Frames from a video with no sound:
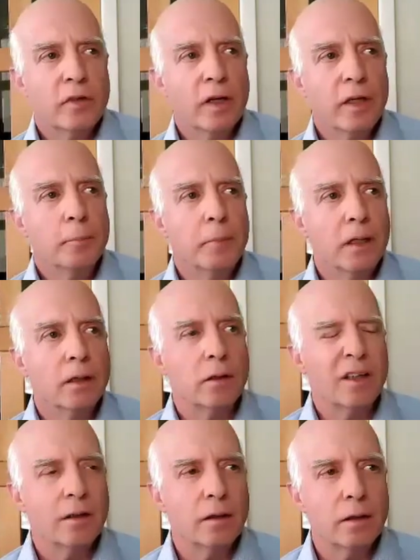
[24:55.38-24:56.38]
take a
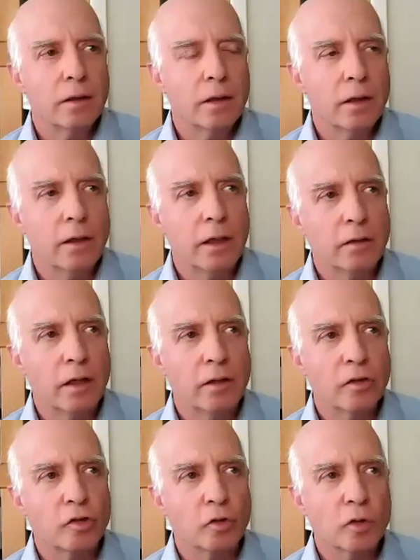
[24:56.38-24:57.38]
minute. And
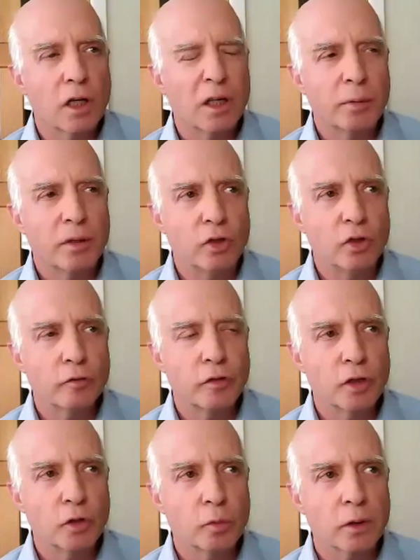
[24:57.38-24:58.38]
describe, in your
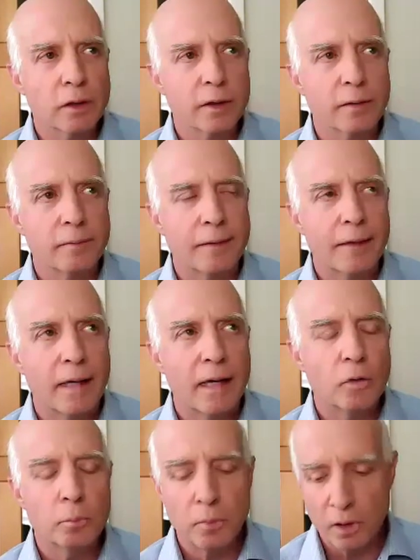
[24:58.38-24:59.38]
view, really
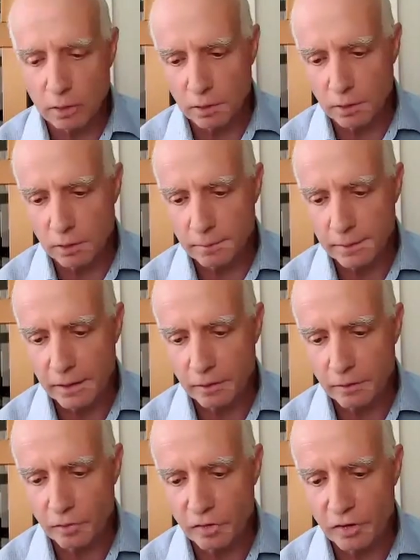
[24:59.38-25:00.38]
how Mueller, in
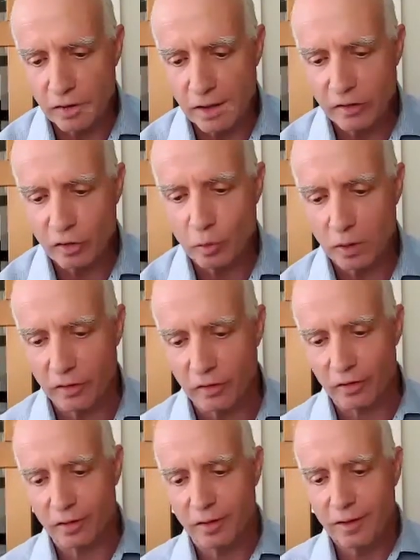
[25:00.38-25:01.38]
a sense,
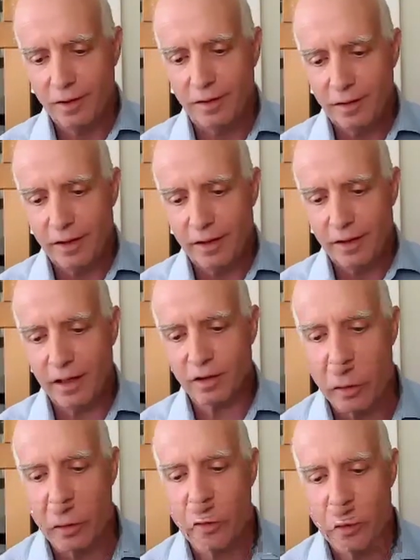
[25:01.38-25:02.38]
was
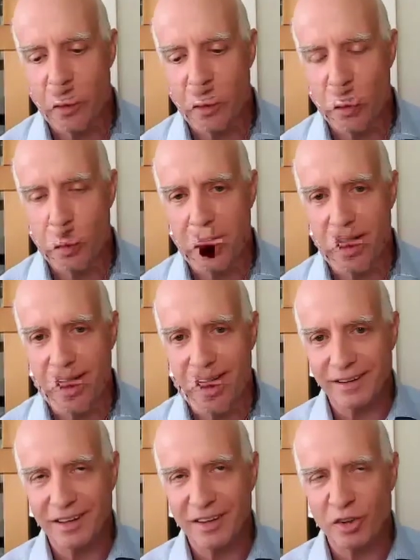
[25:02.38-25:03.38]
held hostage
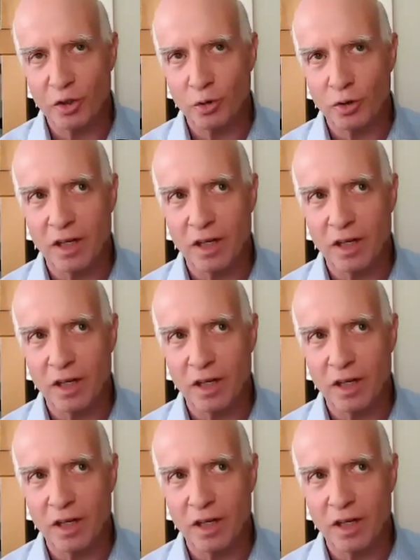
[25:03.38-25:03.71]
by his own